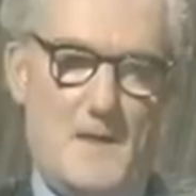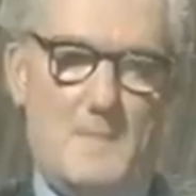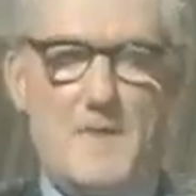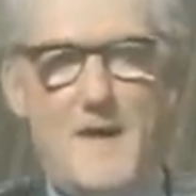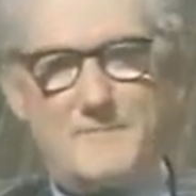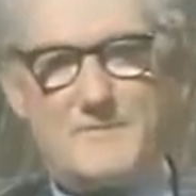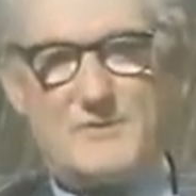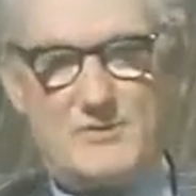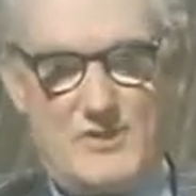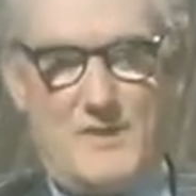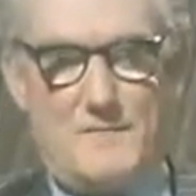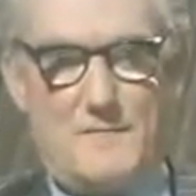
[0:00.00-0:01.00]
Perhaps the
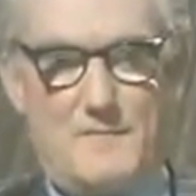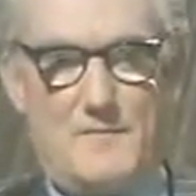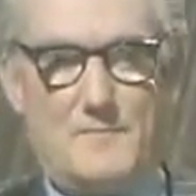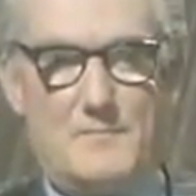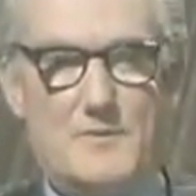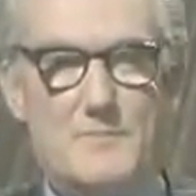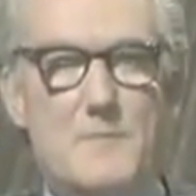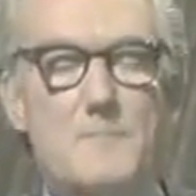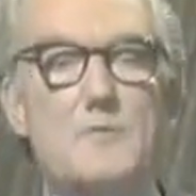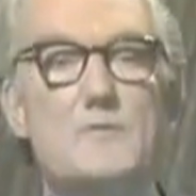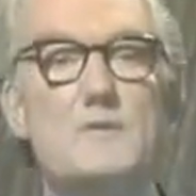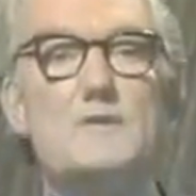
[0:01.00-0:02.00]
chief of them can be
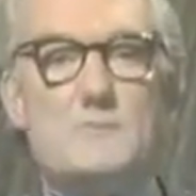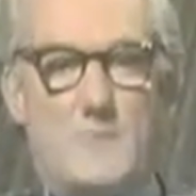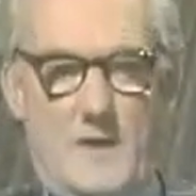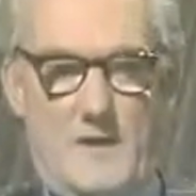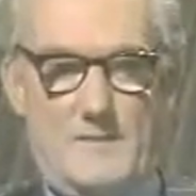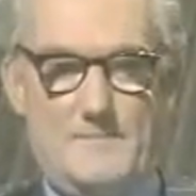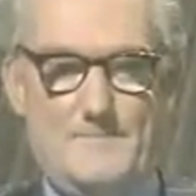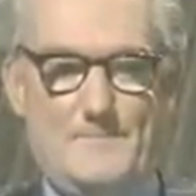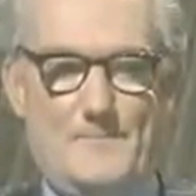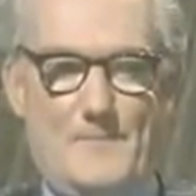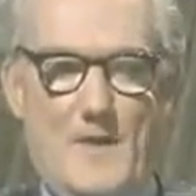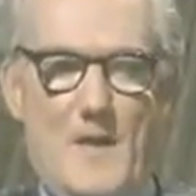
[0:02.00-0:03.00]
put this way.
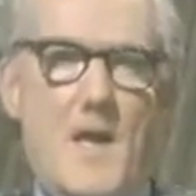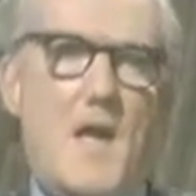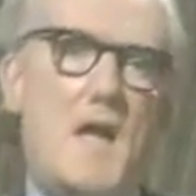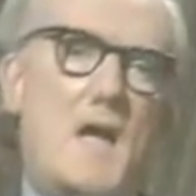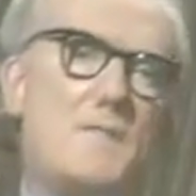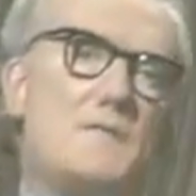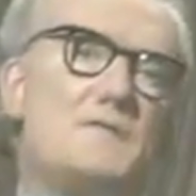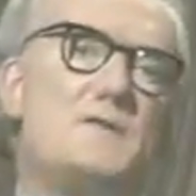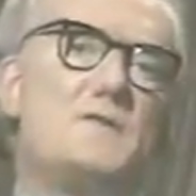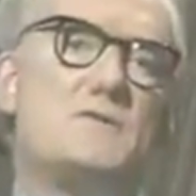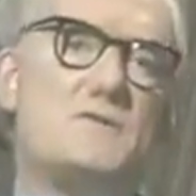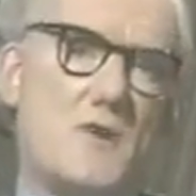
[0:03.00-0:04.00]
Ever
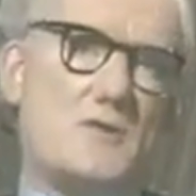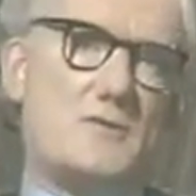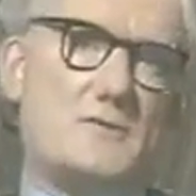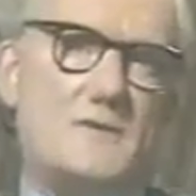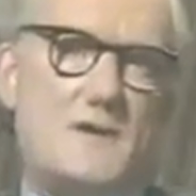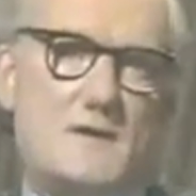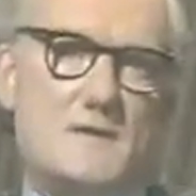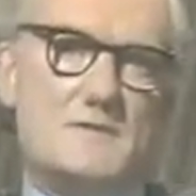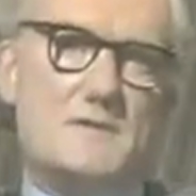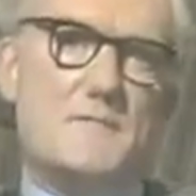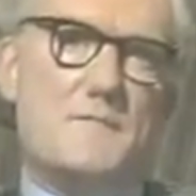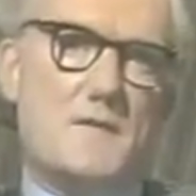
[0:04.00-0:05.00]
since Socrates,
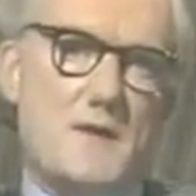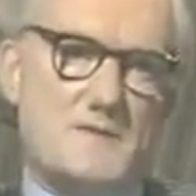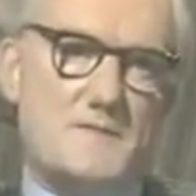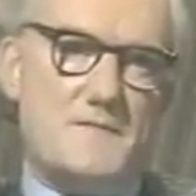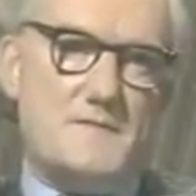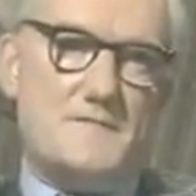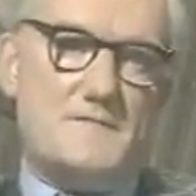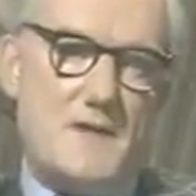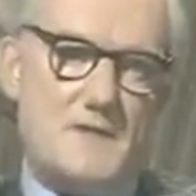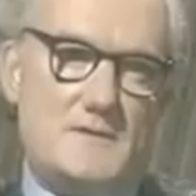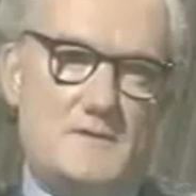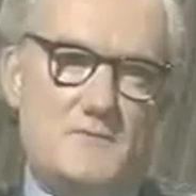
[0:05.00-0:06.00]
philosophers have
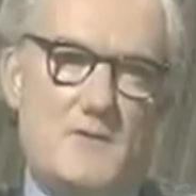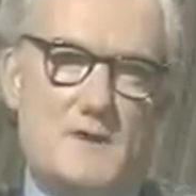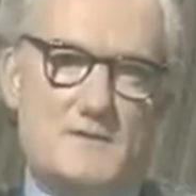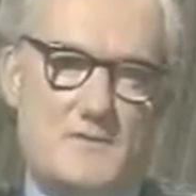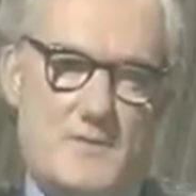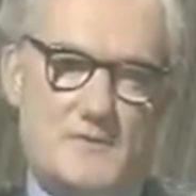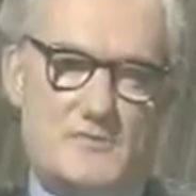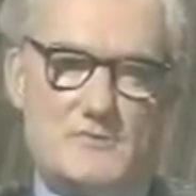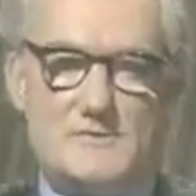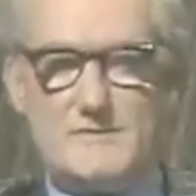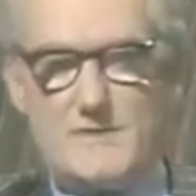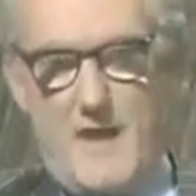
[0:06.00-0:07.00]
tended to ask
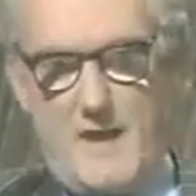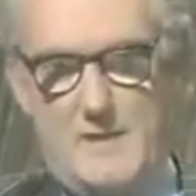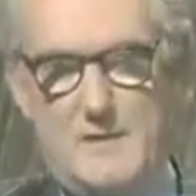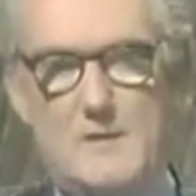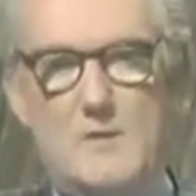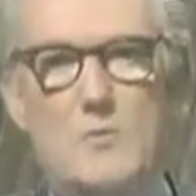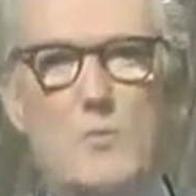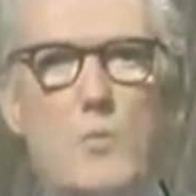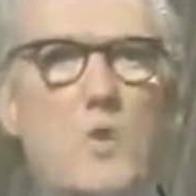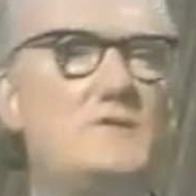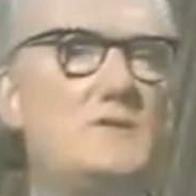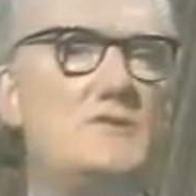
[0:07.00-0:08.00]
questions like,
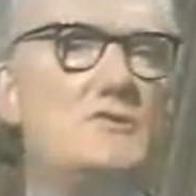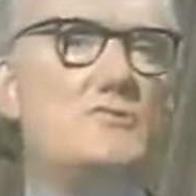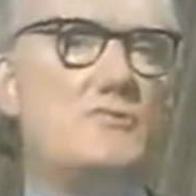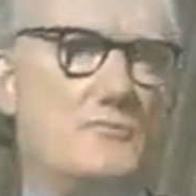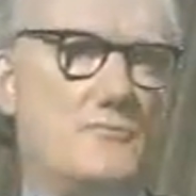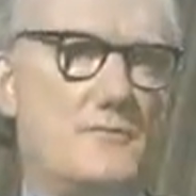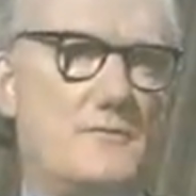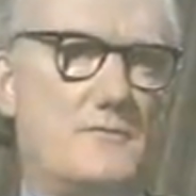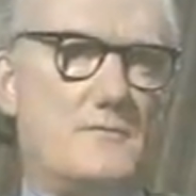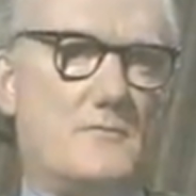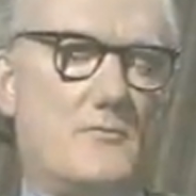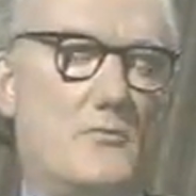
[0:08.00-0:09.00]
what is truth?
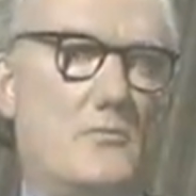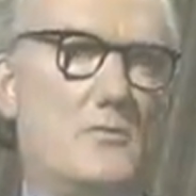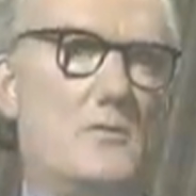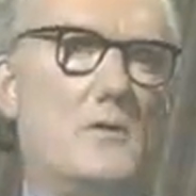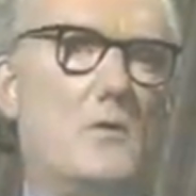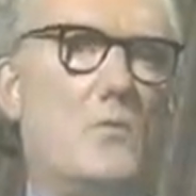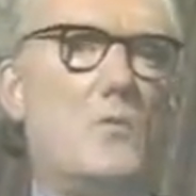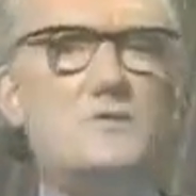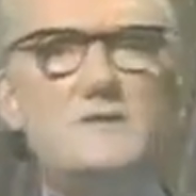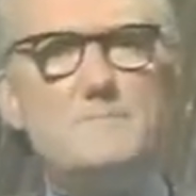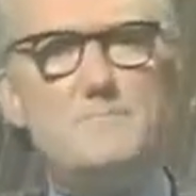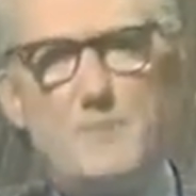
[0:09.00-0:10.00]
Or what
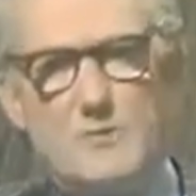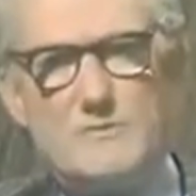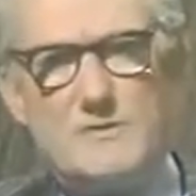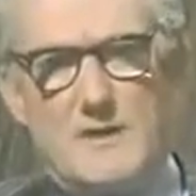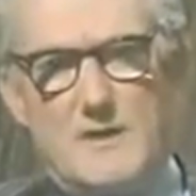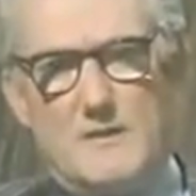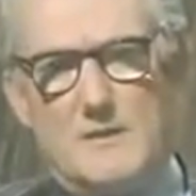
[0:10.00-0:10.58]
is beauty?